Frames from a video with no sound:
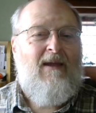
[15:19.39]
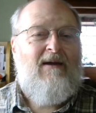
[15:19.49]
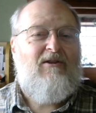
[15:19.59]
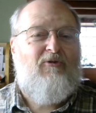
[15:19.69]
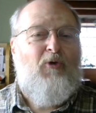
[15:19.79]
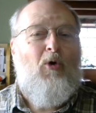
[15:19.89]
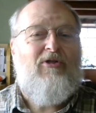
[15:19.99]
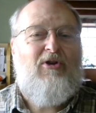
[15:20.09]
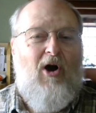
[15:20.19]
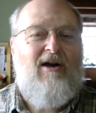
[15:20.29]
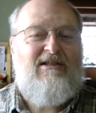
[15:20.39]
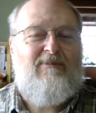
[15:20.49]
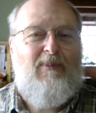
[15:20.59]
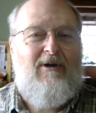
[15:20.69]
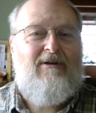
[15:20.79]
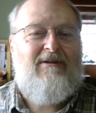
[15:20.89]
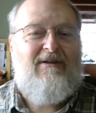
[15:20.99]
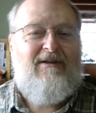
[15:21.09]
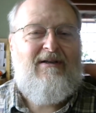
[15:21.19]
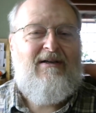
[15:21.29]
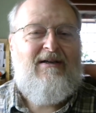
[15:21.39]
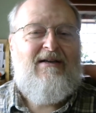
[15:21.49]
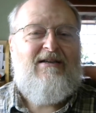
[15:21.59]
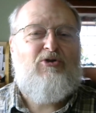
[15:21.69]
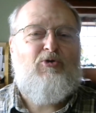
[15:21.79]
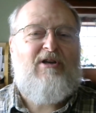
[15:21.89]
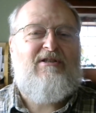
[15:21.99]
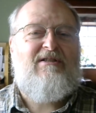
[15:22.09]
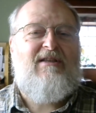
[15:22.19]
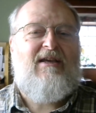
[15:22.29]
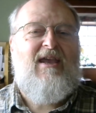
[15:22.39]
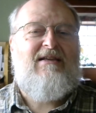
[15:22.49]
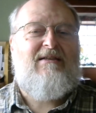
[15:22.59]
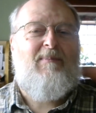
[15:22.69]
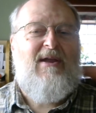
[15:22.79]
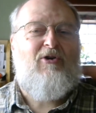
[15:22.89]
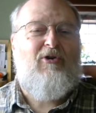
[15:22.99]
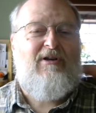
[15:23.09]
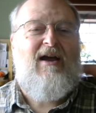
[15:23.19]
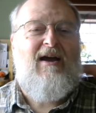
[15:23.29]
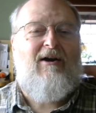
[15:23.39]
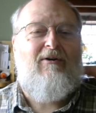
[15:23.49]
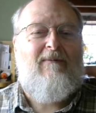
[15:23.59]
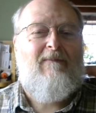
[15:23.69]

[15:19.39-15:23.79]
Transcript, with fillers: The fourth Gospel stresses the kingdom here and now